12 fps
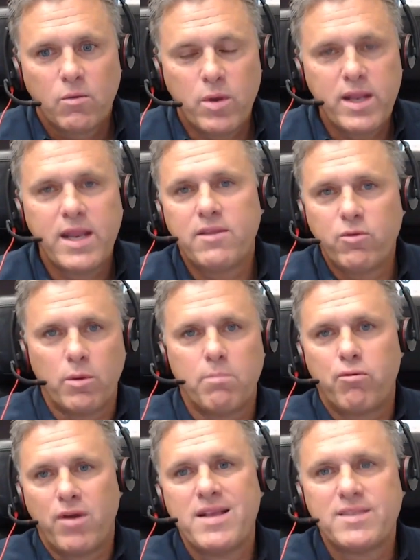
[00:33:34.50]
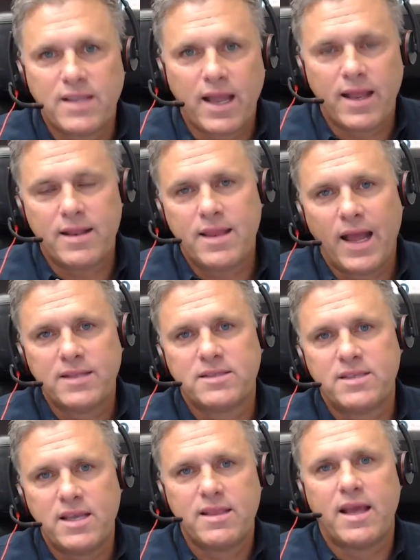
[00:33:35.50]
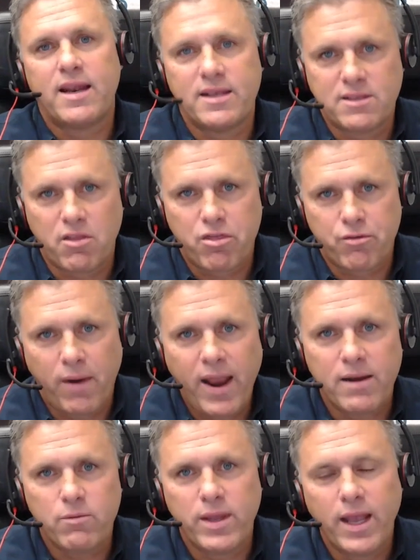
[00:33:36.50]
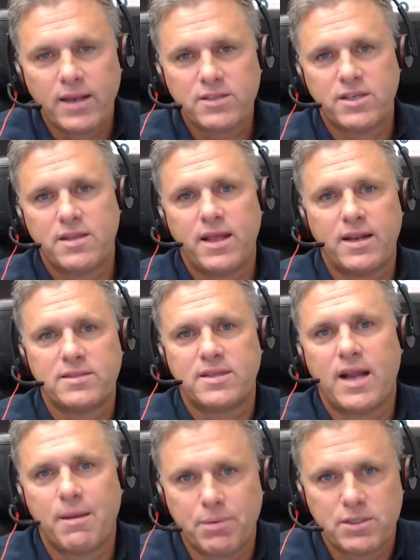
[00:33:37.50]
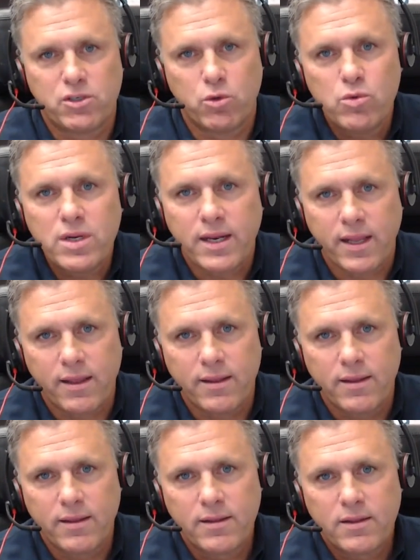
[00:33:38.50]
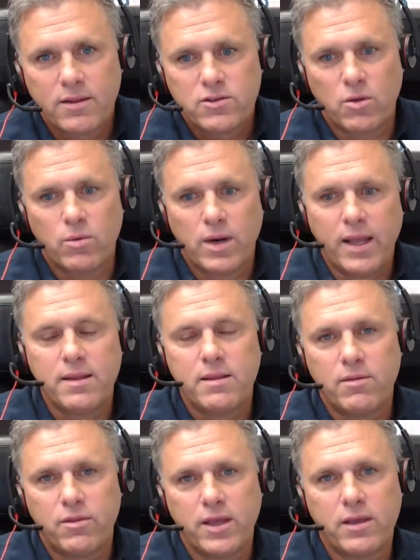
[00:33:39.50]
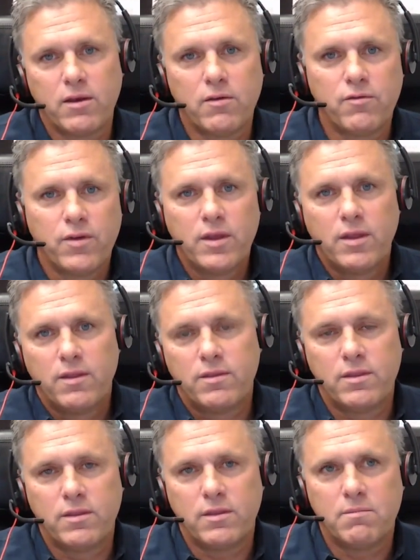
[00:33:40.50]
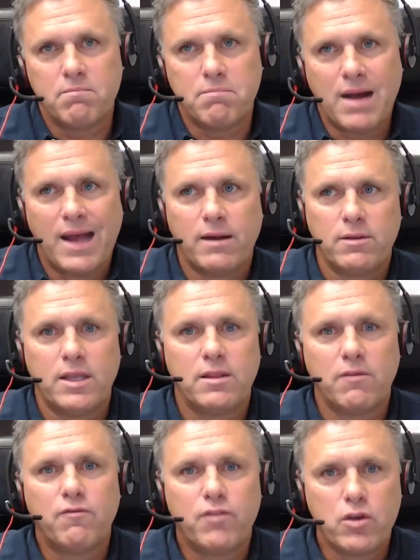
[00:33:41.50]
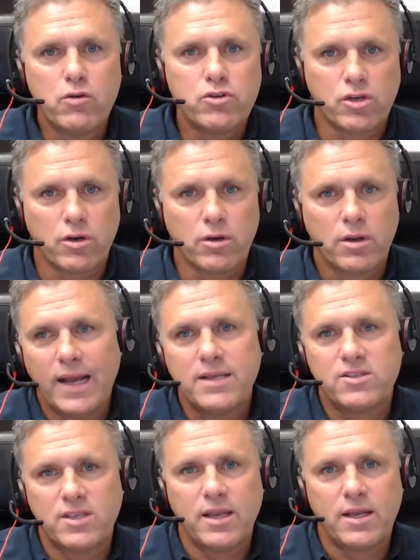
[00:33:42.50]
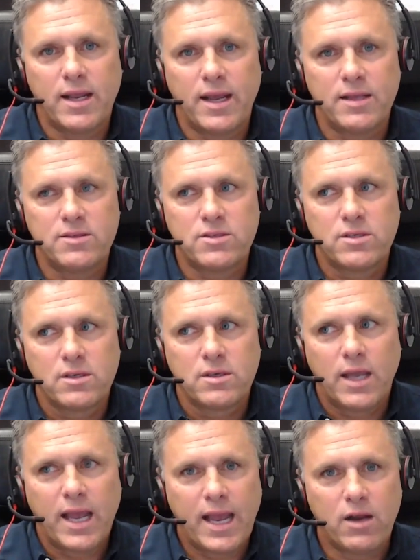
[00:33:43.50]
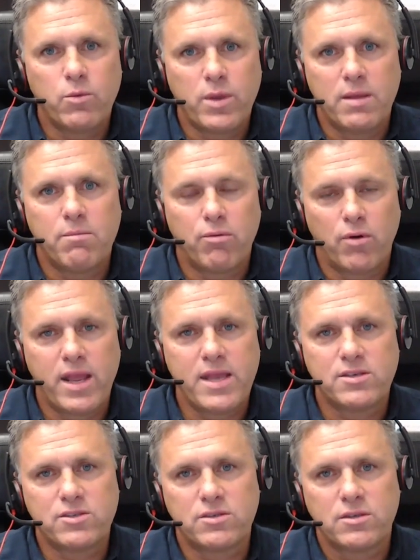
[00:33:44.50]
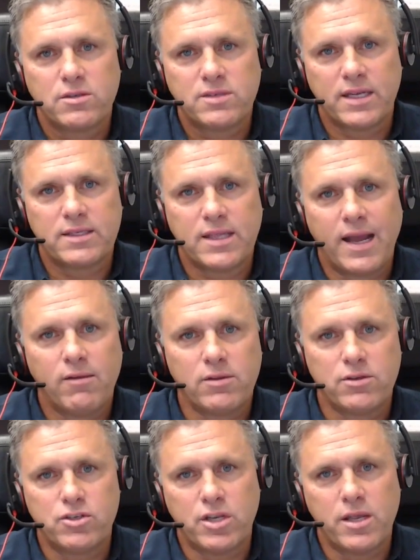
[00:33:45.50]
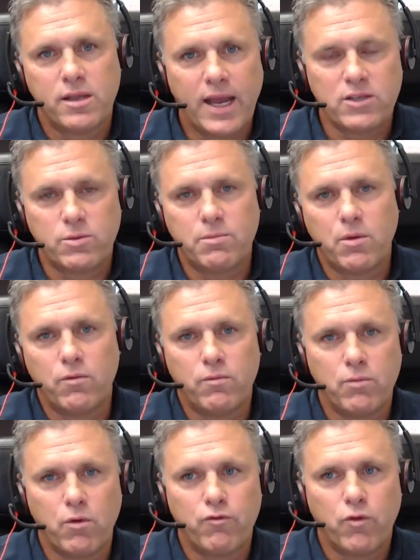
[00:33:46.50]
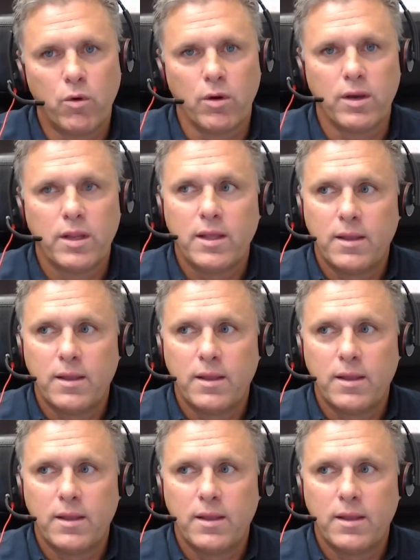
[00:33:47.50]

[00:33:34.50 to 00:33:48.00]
we need to embrace that and not see that as a threat. We got to see that as an opportunity. So when I think of modeling the future, I see it as, how do we embrace technology as we move forward?